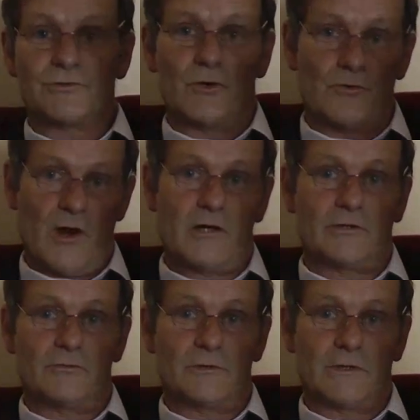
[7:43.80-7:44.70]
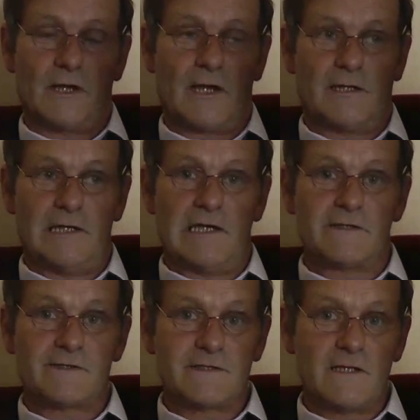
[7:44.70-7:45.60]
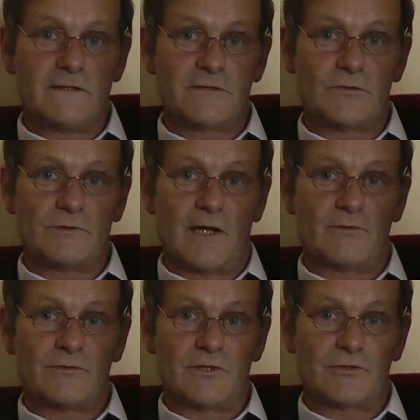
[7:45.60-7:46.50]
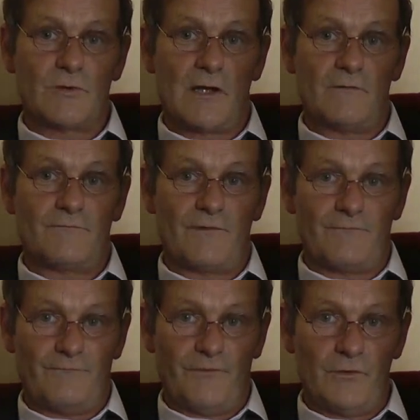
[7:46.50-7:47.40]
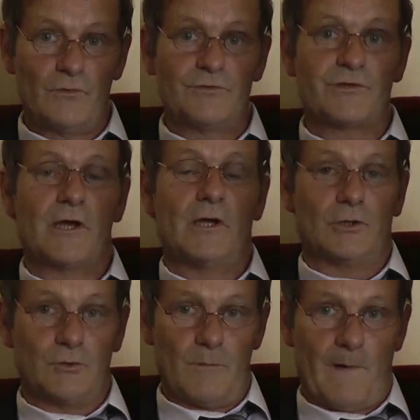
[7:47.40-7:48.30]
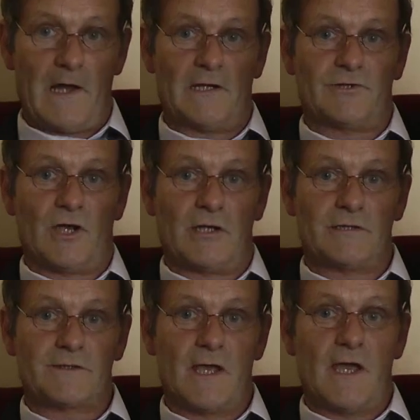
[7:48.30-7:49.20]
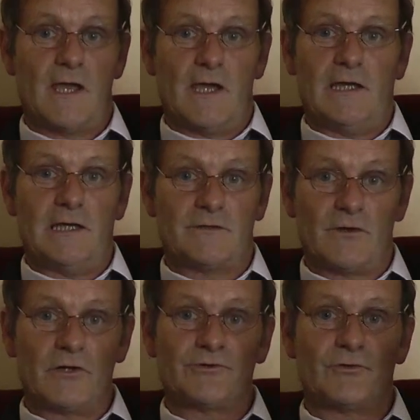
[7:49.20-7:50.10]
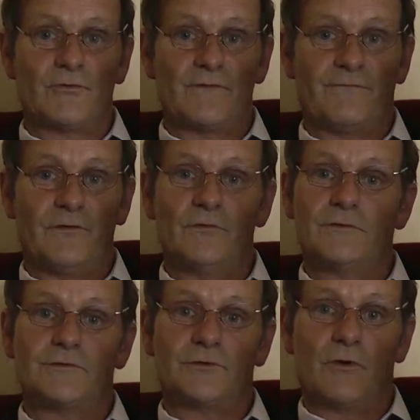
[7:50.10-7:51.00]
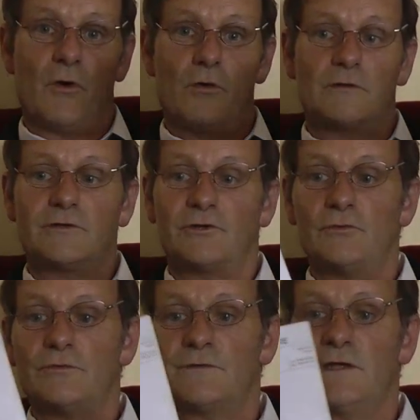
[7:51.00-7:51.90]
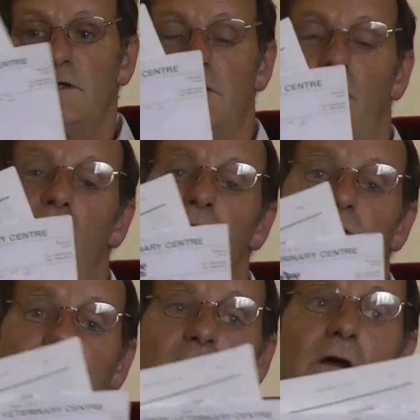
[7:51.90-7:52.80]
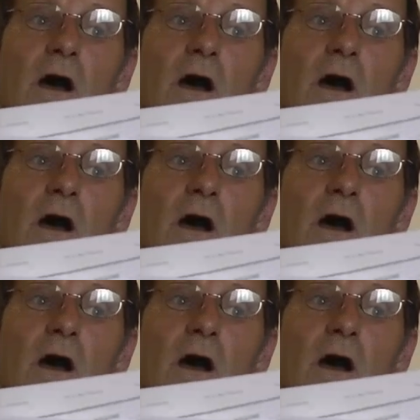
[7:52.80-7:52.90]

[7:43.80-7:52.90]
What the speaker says: was no wrongdoing, and he has since 2012 refused to apologise. He has also refused to hold the 2 CEOs